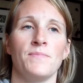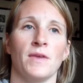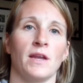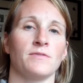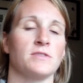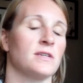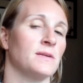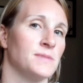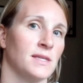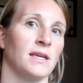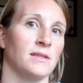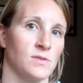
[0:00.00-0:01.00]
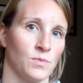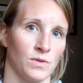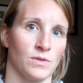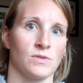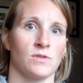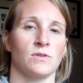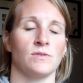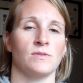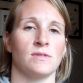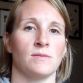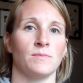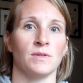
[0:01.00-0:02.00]
then oftentimes it gets worse, or you
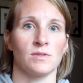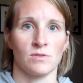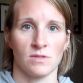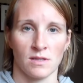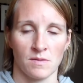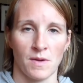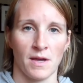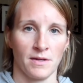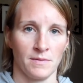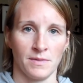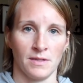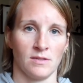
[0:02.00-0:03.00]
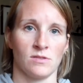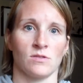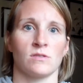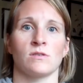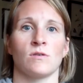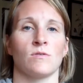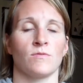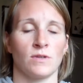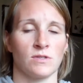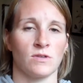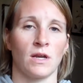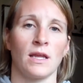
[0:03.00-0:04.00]
see blisters on the bottom, and that's just so
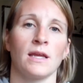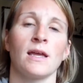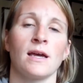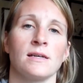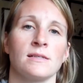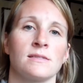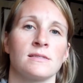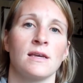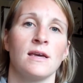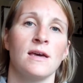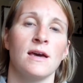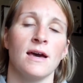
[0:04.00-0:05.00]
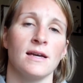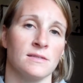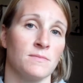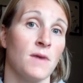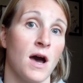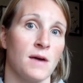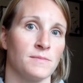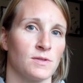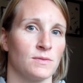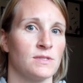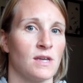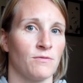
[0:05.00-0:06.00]
frustrating as a mom.
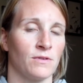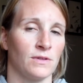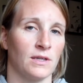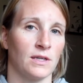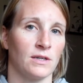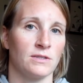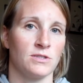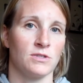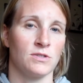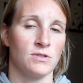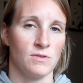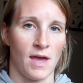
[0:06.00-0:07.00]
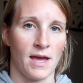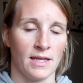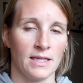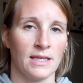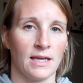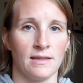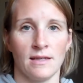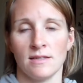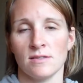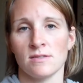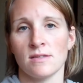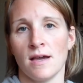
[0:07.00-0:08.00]
So I would definitely encourage you to do that. Again, that
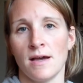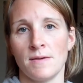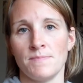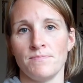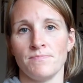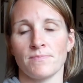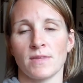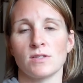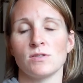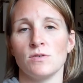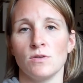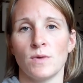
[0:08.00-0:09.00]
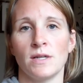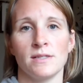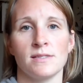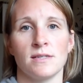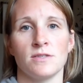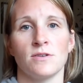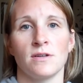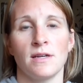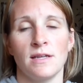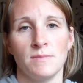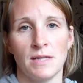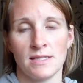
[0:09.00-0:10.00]
is Sunu Wellness Center
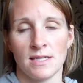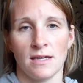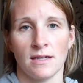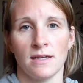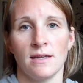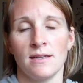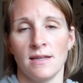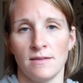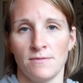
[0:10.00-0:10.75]
in Minnetonka,